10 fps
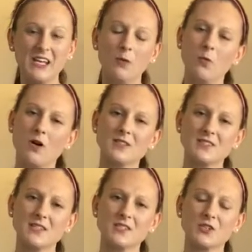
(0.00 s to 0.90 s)
that He
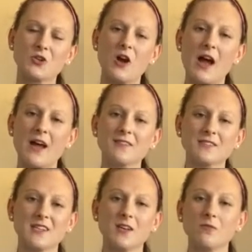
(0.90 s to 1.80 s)
wants us to cry
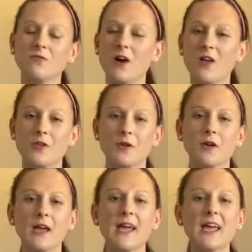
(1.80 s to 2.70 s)
out to Him,
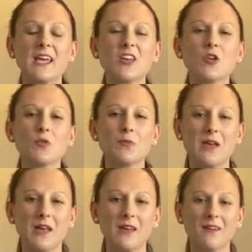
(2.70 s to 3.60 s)
Father, heal
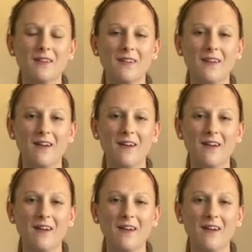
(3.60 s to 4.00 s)
me